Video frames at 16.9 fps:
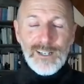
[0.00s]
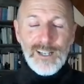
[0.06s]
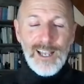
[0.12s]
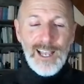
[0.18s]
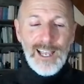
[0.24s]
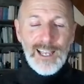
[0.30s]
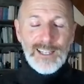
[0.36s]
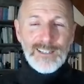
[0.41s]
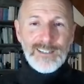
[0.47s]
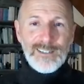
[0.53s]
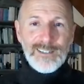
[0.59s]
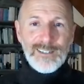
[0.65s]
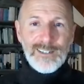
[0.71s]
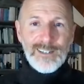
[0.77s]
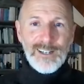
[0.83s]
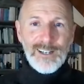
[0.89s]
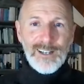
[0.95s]
And
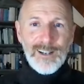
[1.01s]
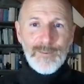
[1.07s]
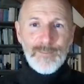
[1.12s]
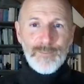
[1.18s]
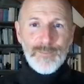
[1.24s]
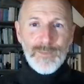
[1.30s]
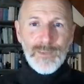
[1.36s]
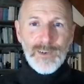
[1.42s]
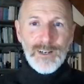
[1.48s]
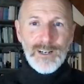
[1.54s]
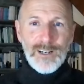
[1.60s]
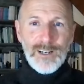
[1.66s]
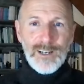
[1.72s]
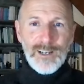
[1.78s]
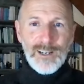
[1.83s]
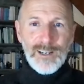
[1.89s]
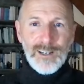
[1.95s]
um,
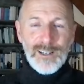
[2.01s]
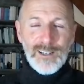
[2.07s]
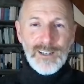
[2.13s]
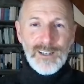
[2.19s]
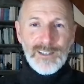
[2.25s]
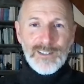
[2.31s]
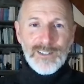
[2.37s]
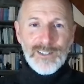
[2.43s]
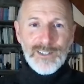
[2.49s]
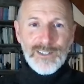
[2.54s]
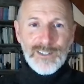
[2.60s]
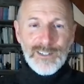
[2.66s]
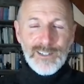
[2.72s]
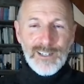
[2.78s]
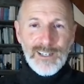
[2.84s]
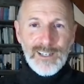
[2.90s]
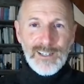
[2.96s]
uh, it's
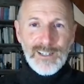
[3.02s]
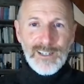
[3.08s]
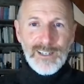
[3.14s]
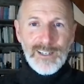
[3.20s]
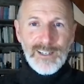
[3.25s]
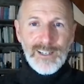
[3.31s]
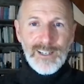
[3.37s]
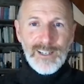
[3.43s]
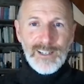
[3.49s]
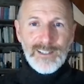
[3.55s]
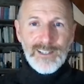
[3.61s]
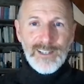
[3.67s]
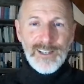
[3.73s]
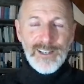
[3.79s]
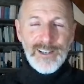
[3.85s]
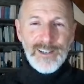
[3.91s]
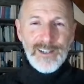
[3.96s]
just, it, it, it,
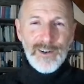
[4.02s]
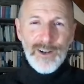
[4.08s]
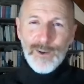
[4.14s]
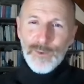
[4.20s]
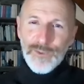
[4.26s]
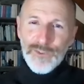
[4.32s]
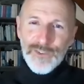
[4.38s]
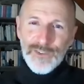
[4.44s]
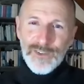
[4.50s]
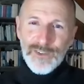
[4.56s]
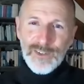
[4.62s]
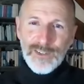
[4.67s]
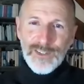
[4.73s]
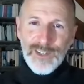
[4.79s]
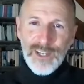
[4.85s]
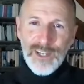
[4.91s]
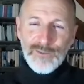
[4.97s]
you know, I was
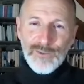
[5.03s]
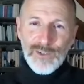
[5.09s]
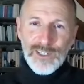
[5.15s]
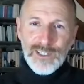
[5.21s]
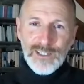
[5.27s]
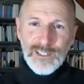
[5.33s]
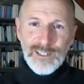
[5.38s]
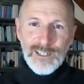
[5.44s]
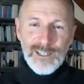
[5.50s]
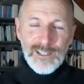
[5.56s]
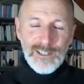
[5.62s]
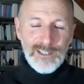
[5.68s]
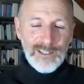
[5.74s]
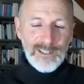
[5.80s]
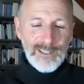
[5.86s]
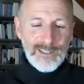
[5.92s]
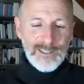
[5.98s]
saying recently
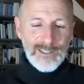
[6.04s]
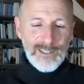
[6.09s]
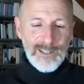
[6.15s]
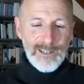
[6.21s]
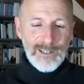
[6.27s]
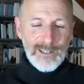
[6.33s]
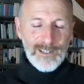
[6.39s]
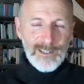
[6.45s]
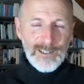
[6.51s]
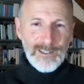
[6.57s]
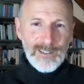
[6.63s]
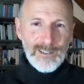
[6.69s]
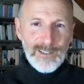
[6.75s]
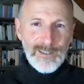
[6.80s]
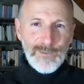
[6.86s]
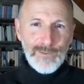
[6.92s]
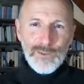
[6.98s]
that it's like,
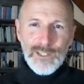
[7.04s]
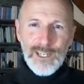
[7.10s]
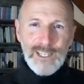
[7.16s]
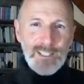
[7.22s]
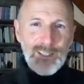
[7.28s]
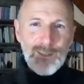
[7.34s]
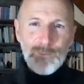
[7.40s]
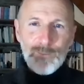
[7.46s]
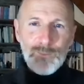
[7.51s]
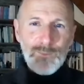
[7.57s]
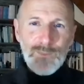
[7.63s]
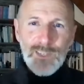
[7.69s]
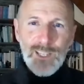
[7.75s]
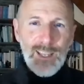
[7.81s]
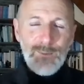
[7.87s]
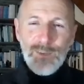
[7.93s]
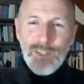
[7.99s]
if you take the,
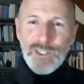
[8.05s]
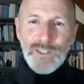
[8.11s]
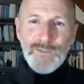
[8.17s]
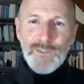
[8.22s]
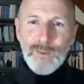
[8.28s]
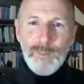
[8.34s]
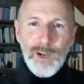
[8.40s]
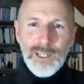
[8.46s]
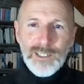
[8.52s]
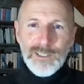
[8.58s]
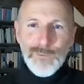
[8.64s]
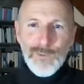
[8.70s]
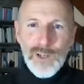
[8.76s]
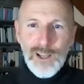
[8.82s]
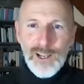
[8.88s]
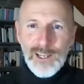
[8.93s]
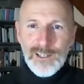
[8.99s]
the image of the
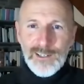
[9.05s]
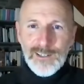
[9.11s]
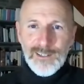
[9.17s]
butterfly,